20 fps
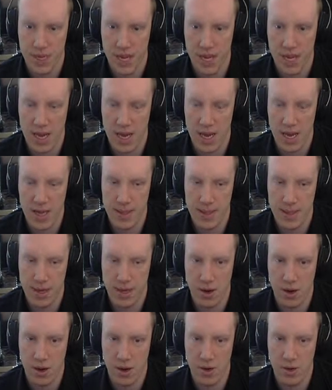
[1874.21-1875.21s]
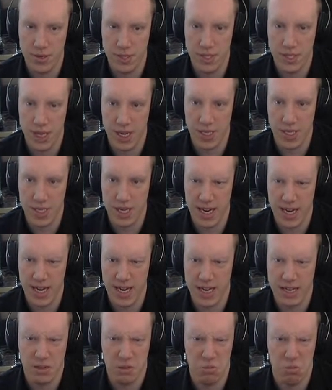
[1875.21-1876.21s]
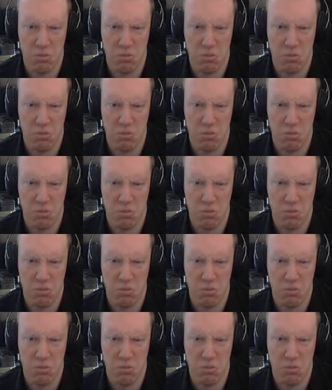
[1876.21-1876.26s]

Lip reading: And the curse does like...